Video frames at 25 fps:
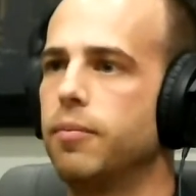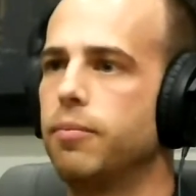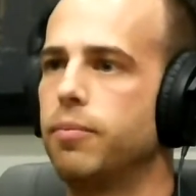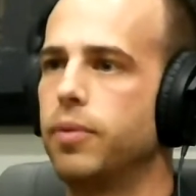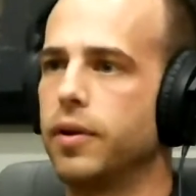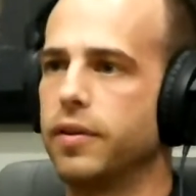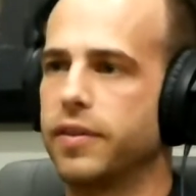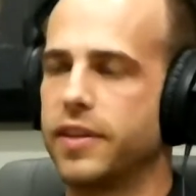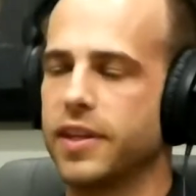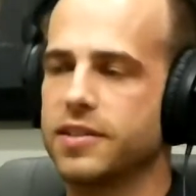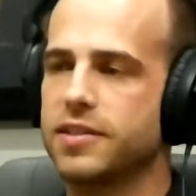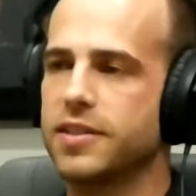
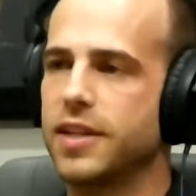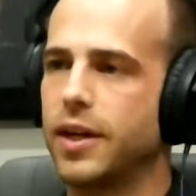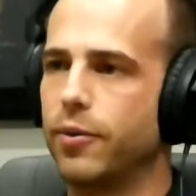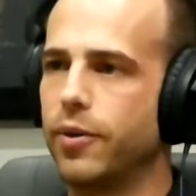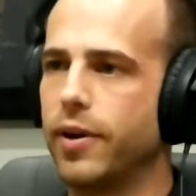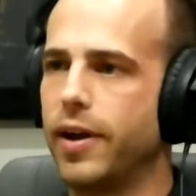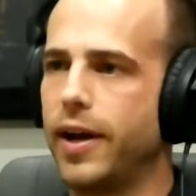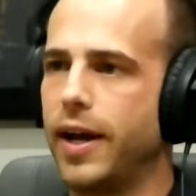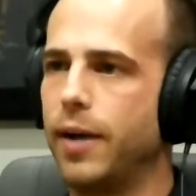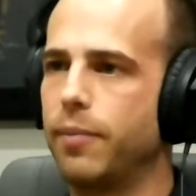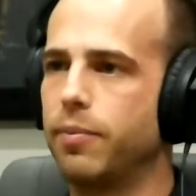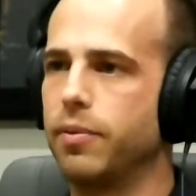But that's not what
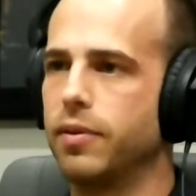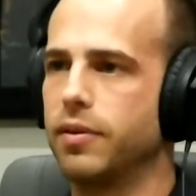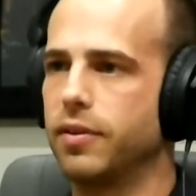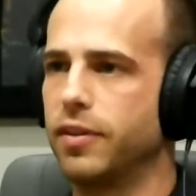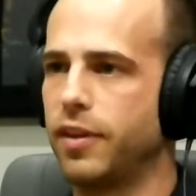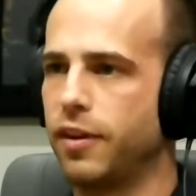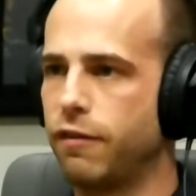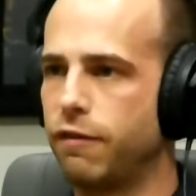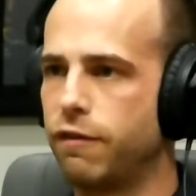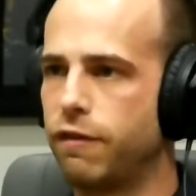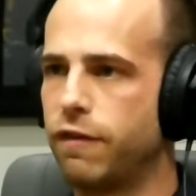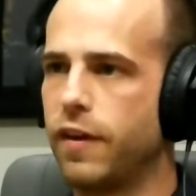happened.
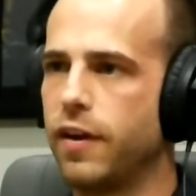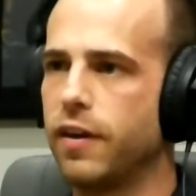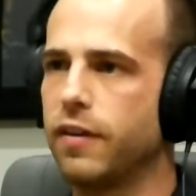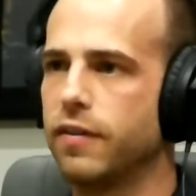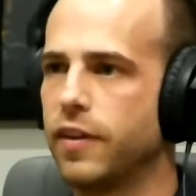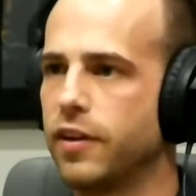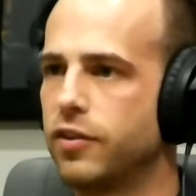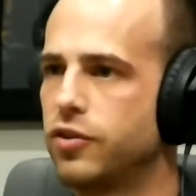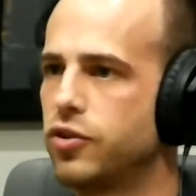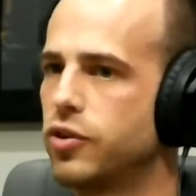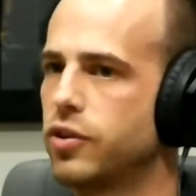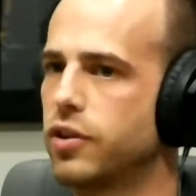
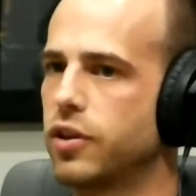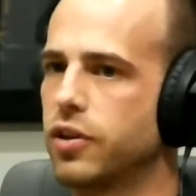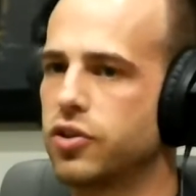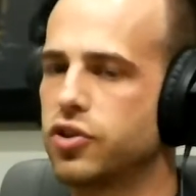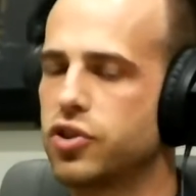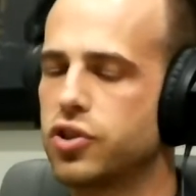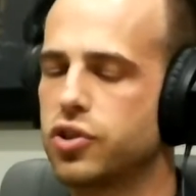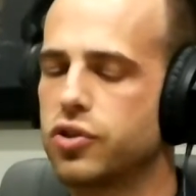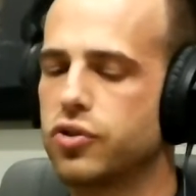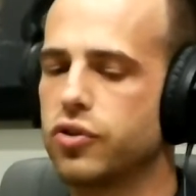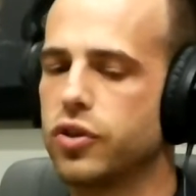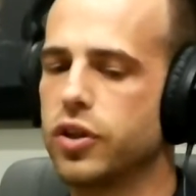They took
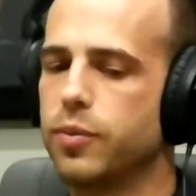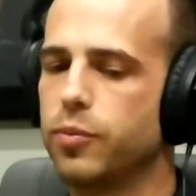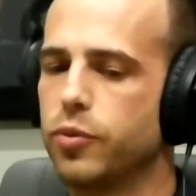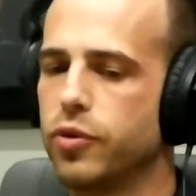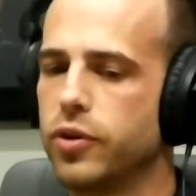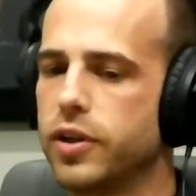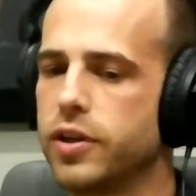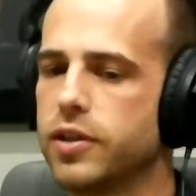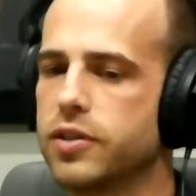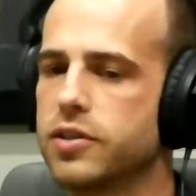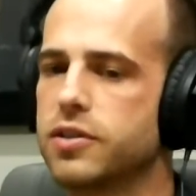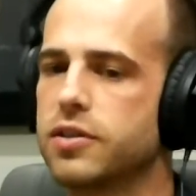extreme
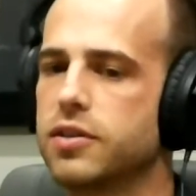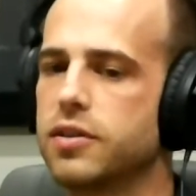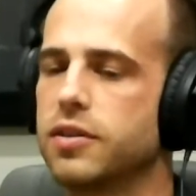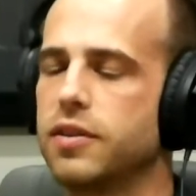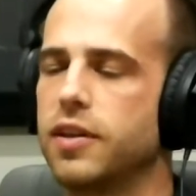risk.